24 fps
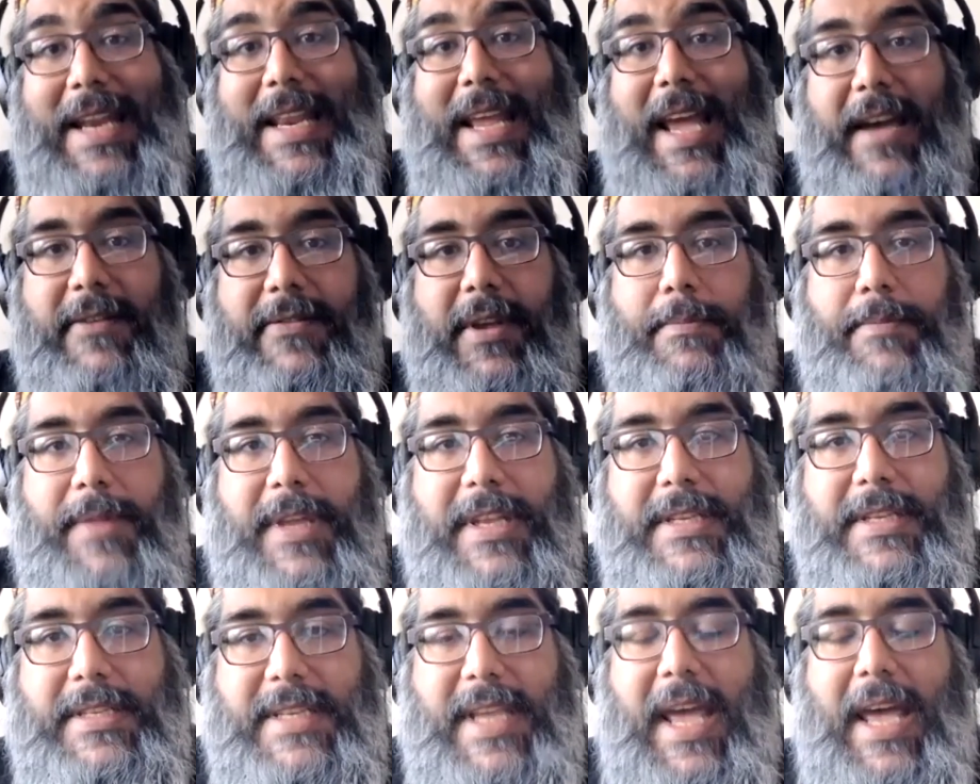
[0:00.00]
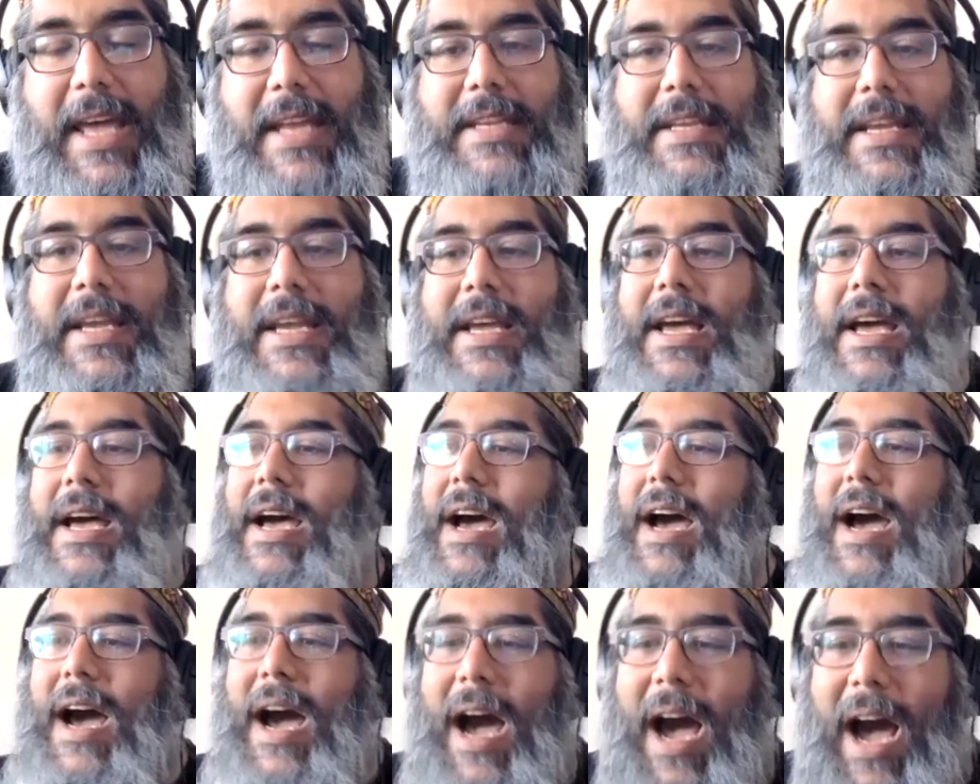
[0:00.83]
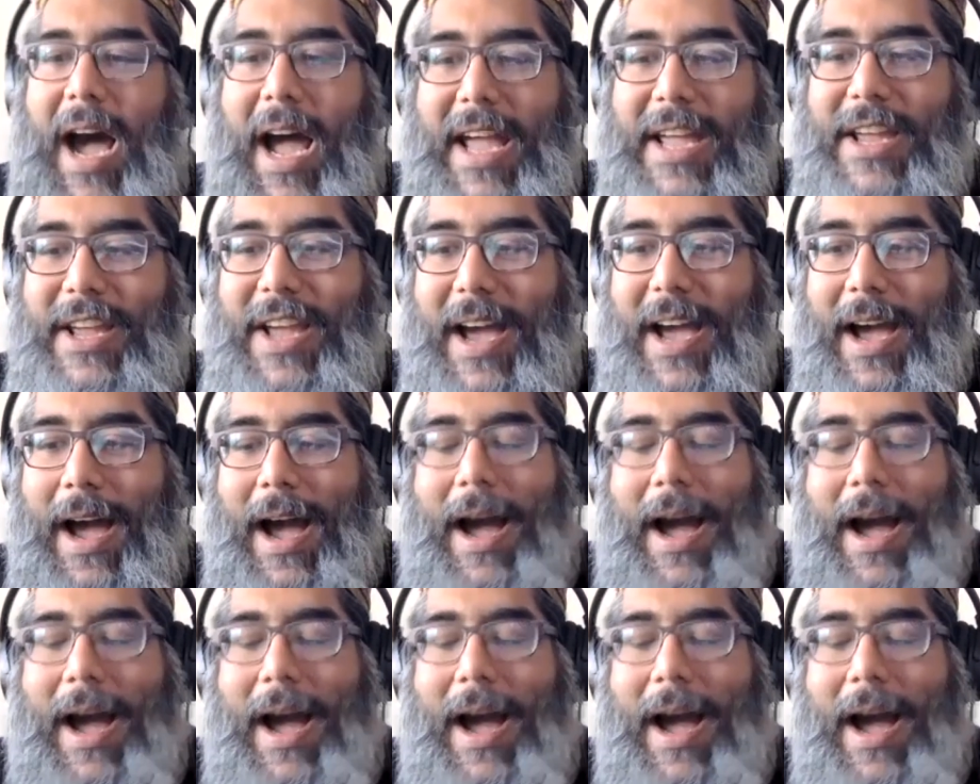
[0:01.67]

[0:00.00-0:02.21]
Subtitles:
having been said, I